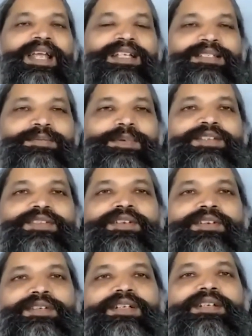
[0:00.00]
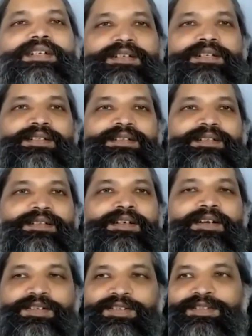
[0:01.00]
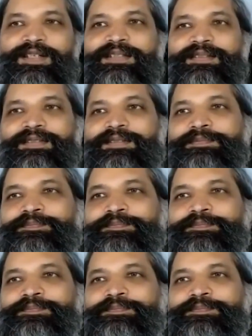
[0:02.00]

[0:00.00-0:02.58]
expression of her consciousness.